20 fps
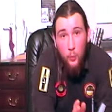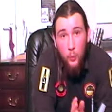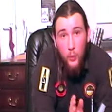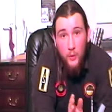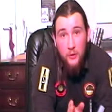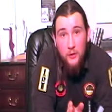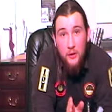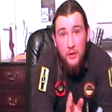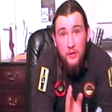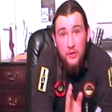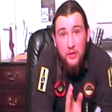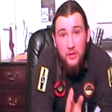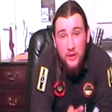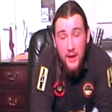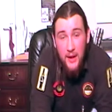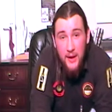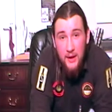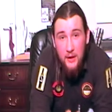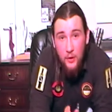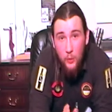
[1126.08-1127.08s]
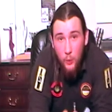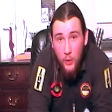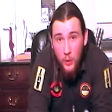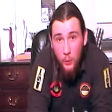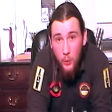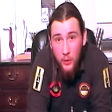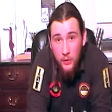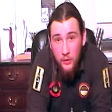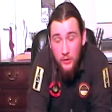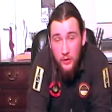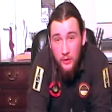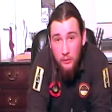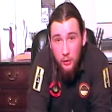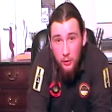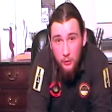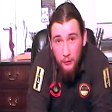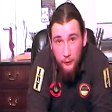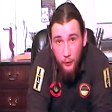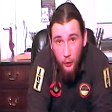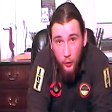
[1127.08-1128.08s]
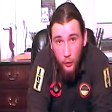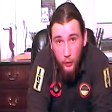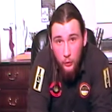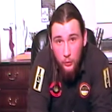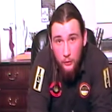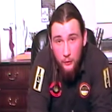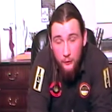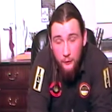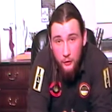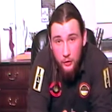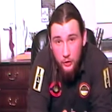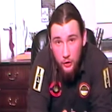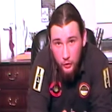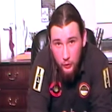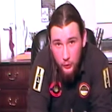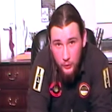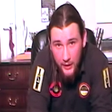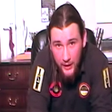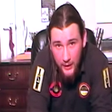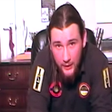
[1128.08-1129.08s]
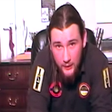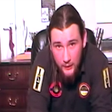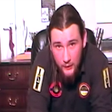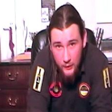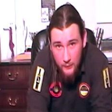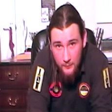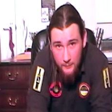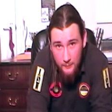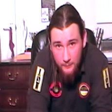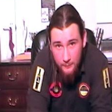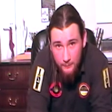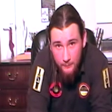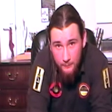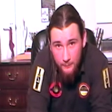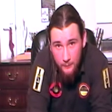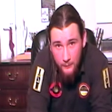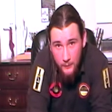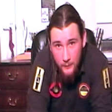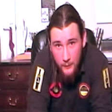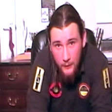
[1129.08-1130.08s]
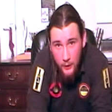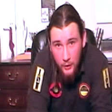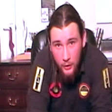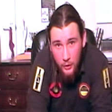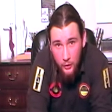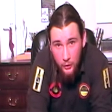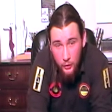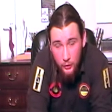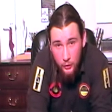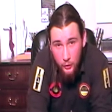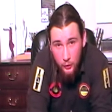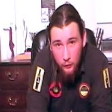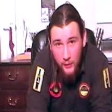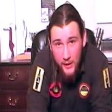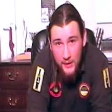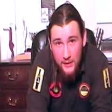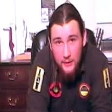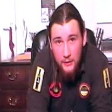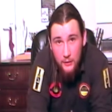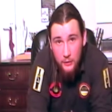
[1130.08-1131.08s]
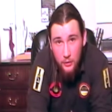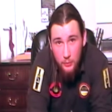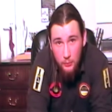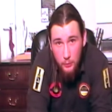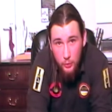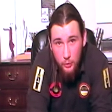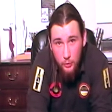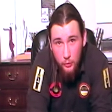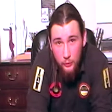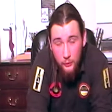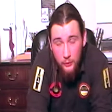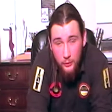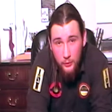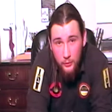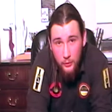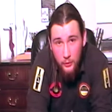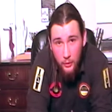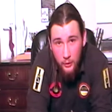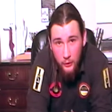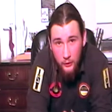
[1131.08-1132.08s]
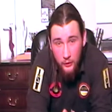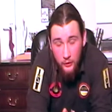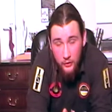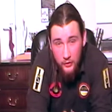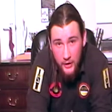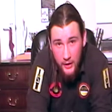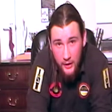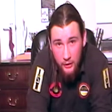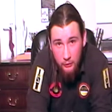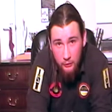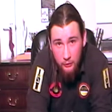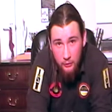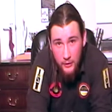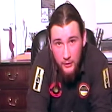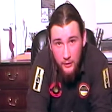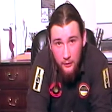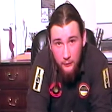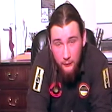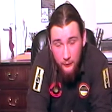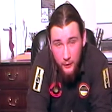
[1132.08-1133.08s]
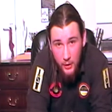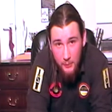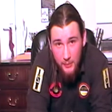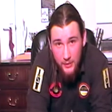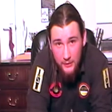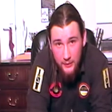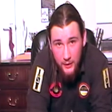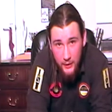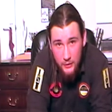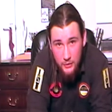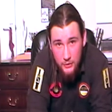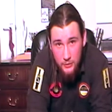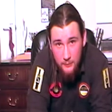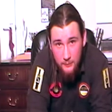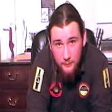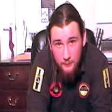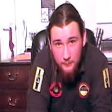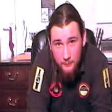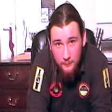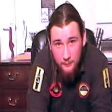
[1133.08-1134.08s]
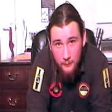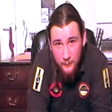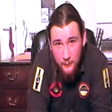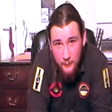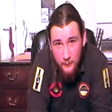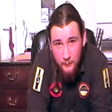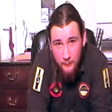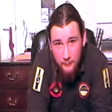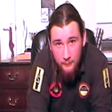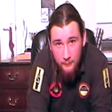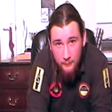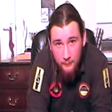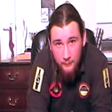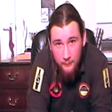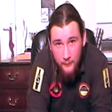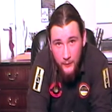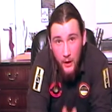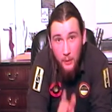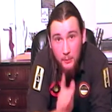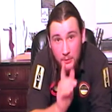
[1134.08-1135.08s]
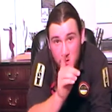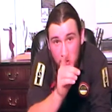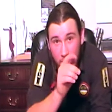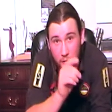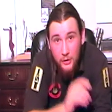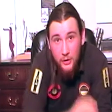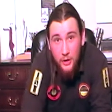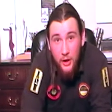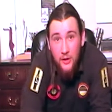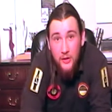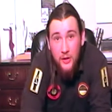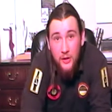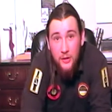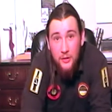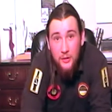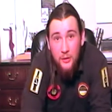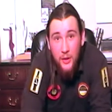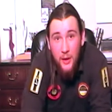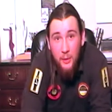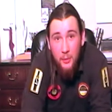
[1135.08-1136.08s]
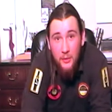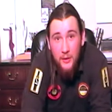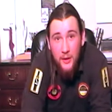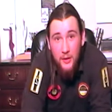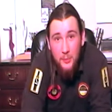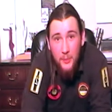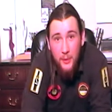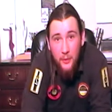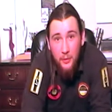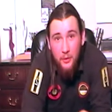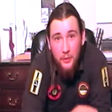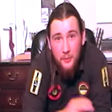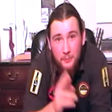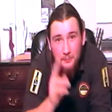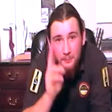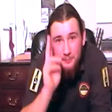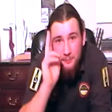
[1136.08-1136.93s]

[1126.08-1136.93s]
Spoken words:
once it has stayed at 1104 for 2 days, you're ready to move on to secondary fermentation. I'll be showing you guys how to do that one next month.